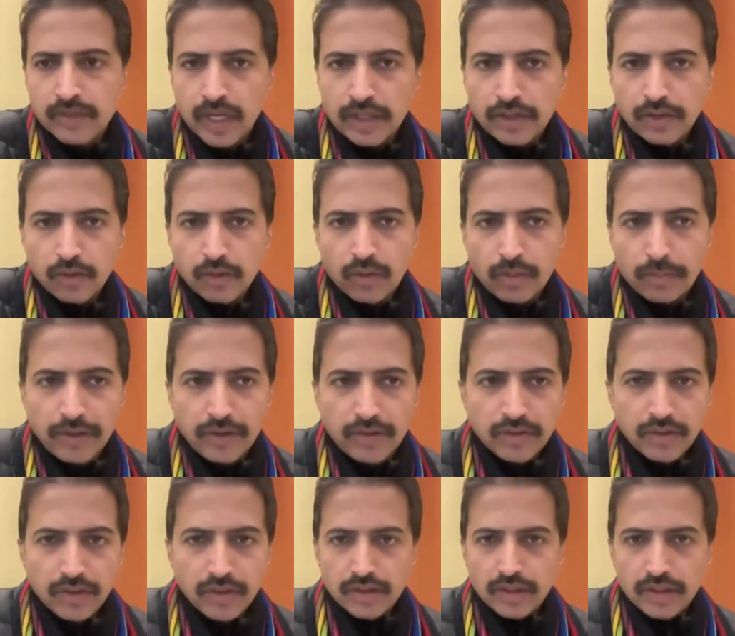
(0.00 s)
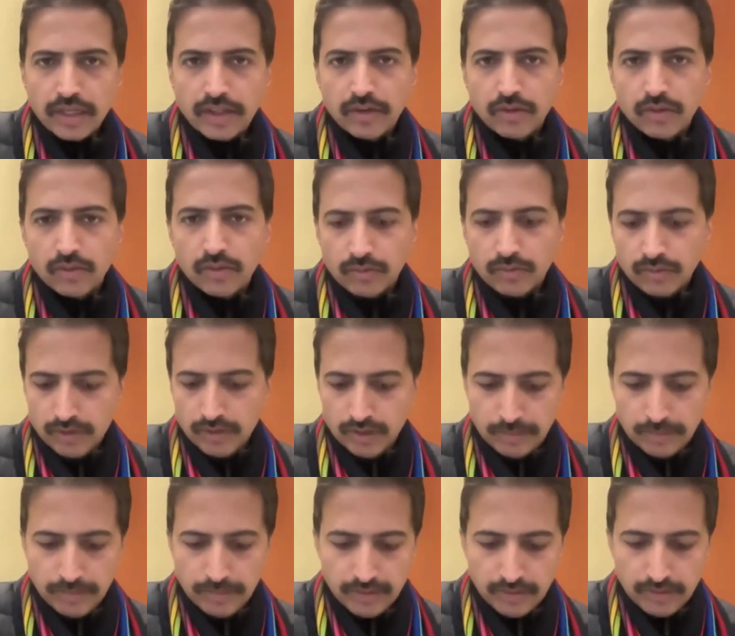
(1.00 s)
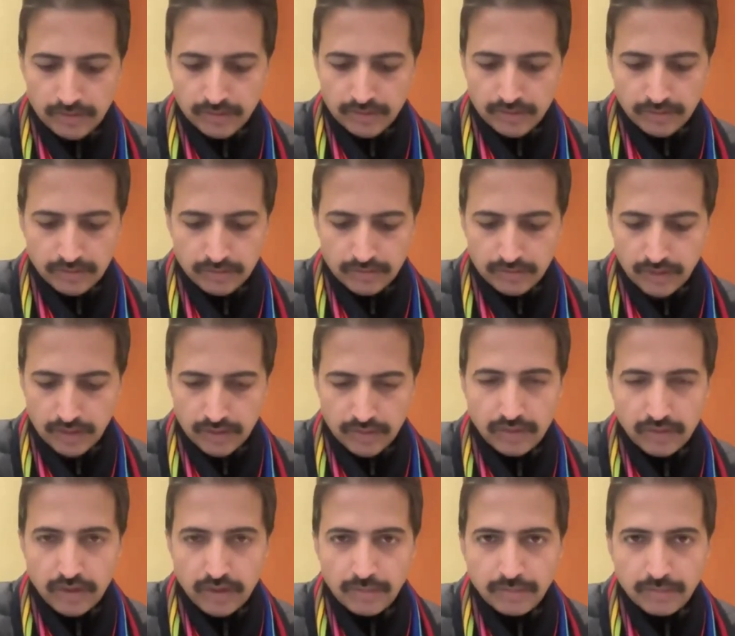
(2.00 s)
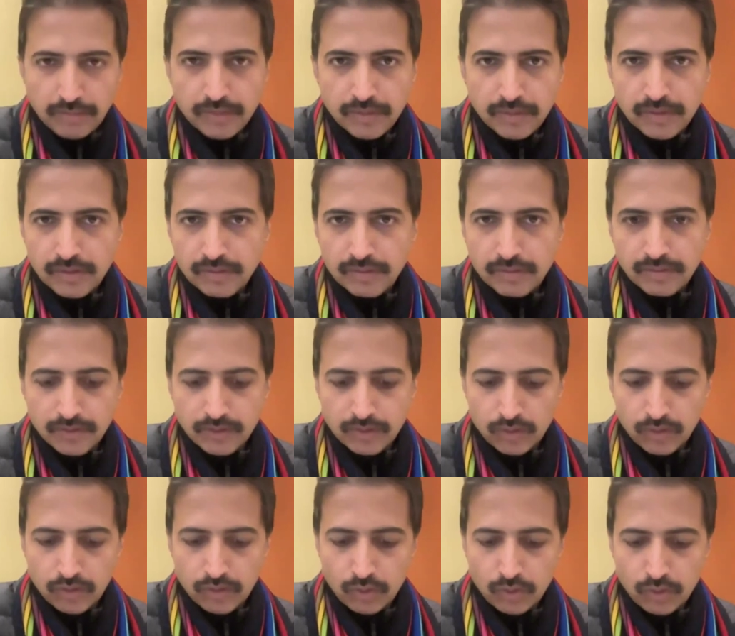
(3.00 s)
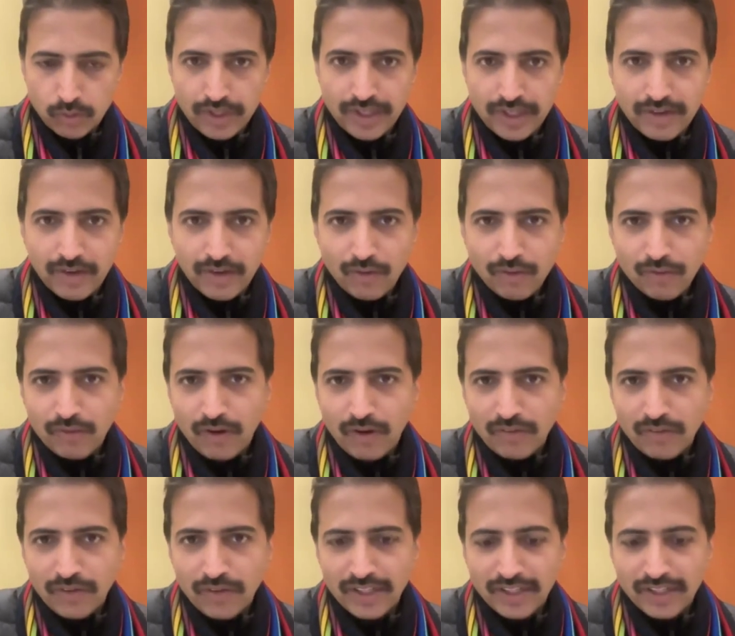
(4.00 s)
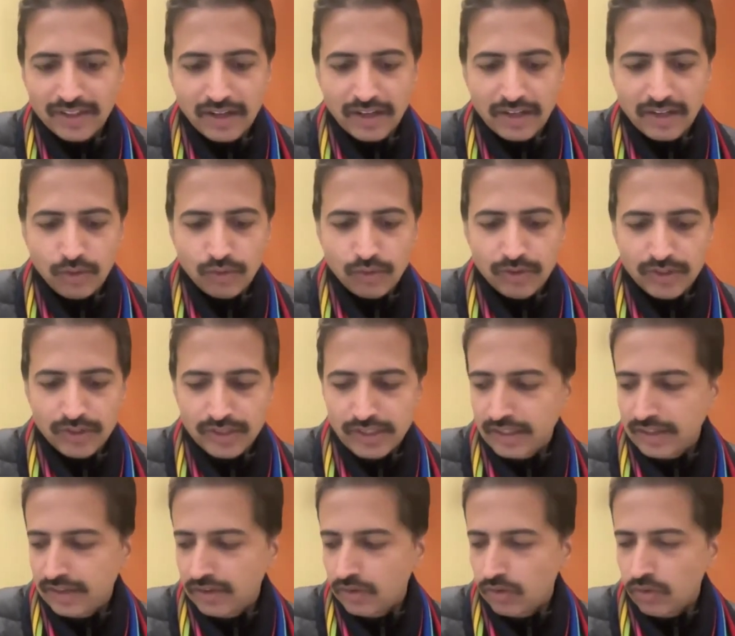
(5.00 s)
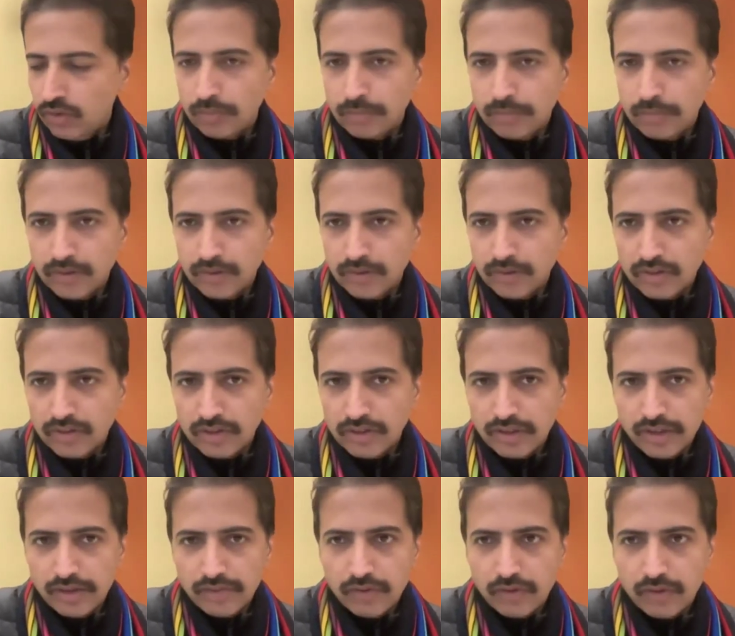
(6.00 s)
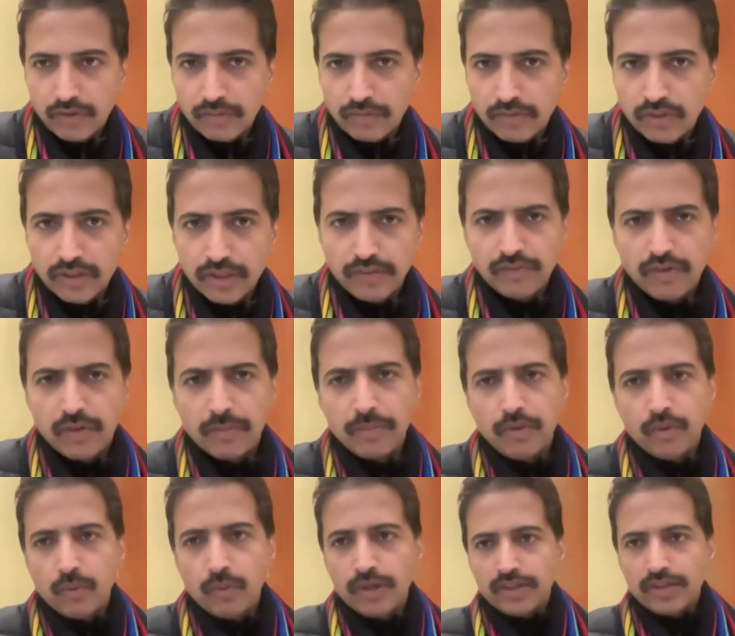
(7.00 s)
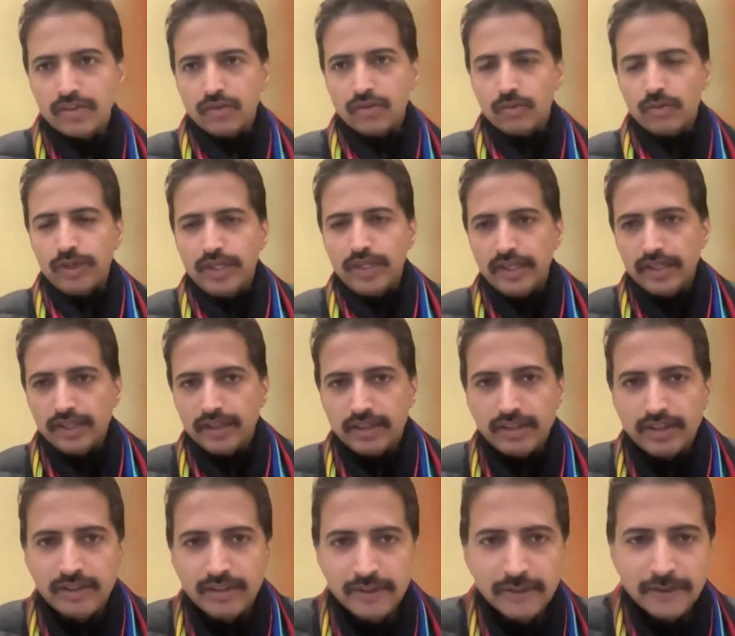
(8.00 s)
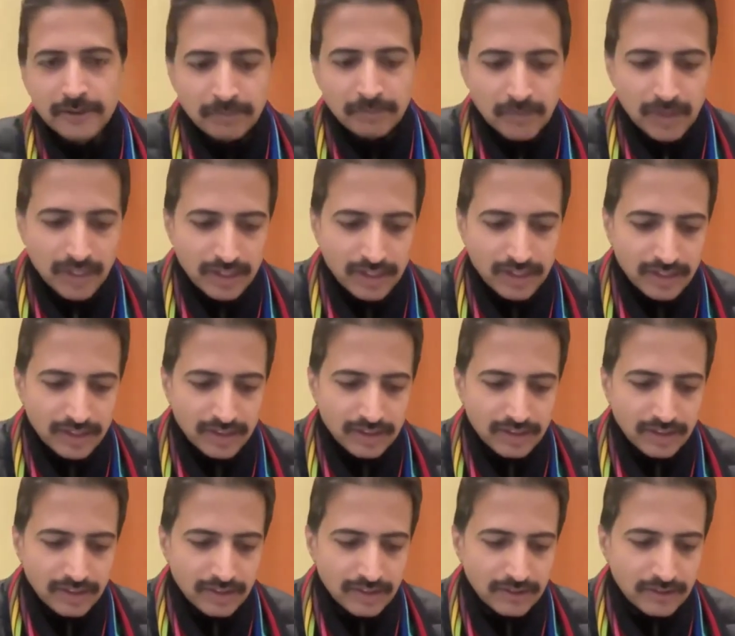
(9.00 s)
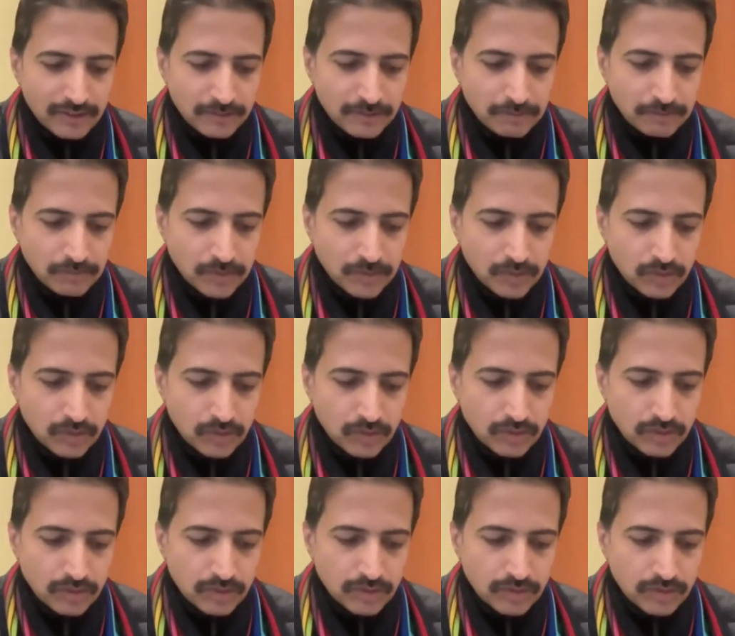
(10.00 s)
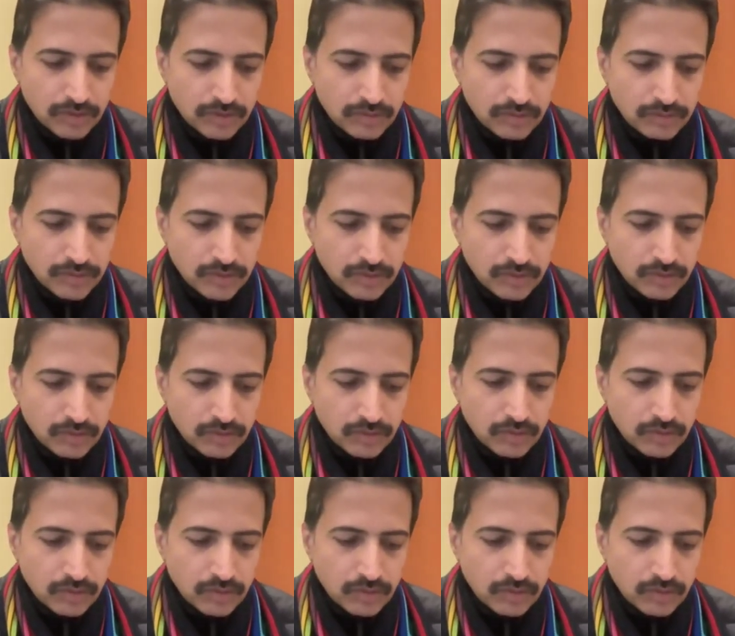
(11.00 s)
Thank you. Amazing. Thank you. I mean, that's some, story of founding EduFund and your own personal journey from US to India, and the your